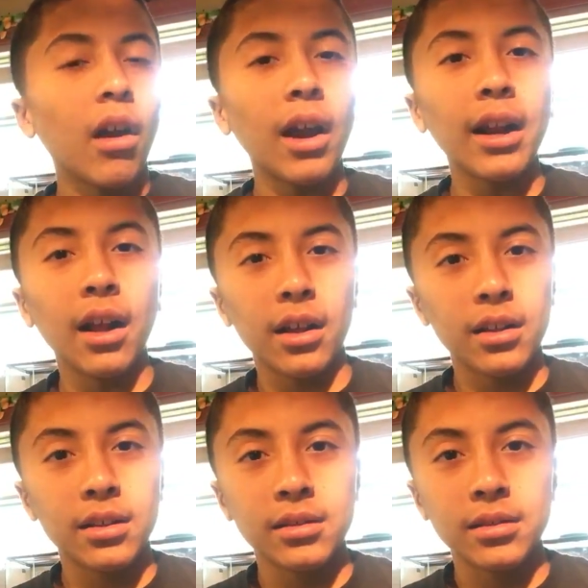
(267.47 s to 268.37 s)
Alright,
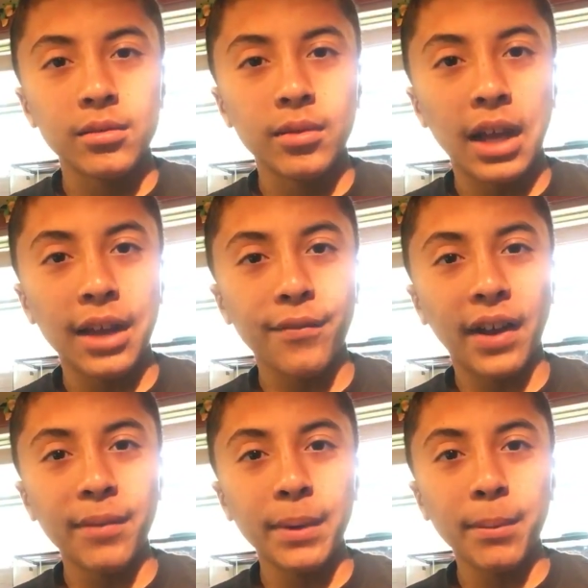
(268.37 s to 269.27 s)
uh, at
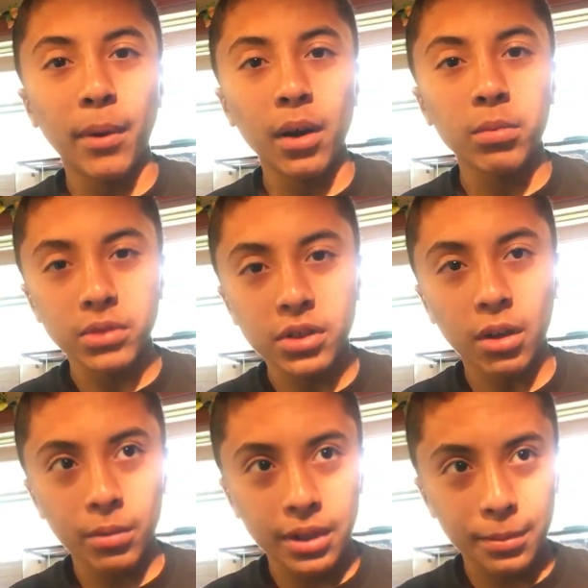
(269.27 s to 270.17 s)
five minute mark, we'll
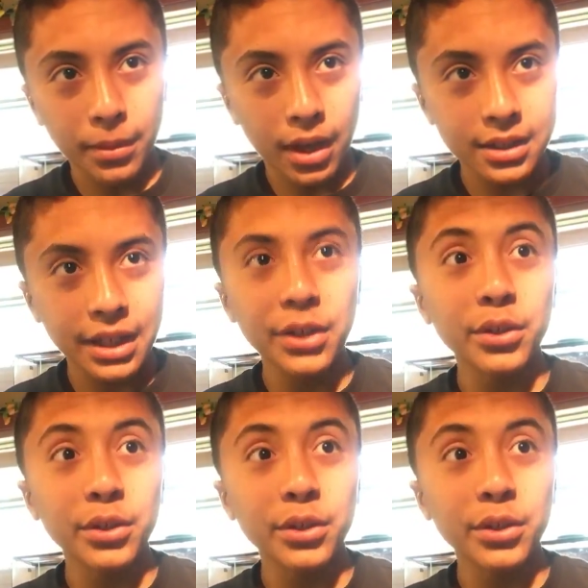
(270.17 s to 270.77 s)
start with the unboxing.